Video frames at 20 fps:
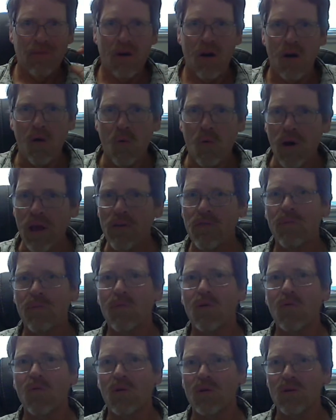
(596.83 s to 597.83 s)
away from
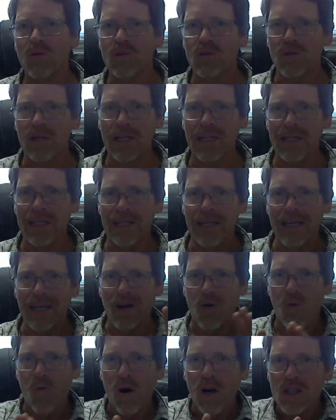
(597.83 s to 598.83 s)
the world, trying to
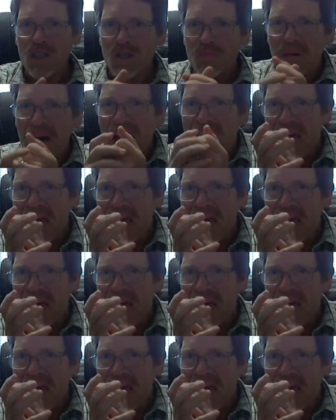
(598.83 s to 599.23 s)
wash my